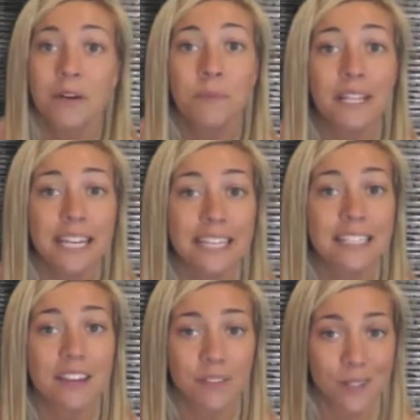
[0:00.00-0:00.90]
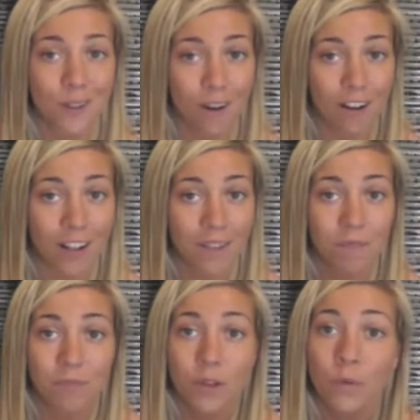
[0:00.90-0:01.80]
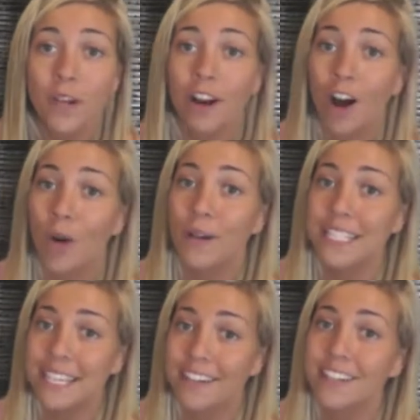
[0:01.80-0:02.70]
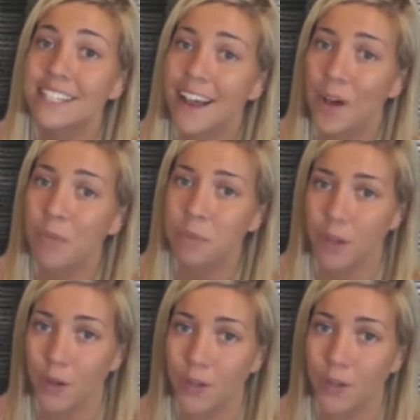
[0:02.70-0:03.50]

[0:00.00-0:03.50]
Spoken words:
please give us a call. We are always here to help you.